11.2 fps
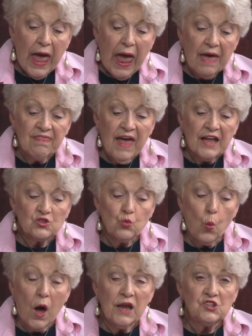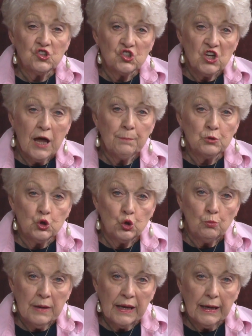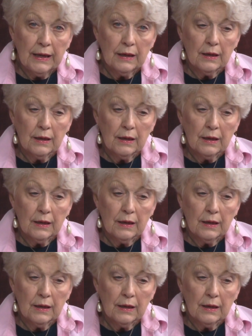and that's one step too many.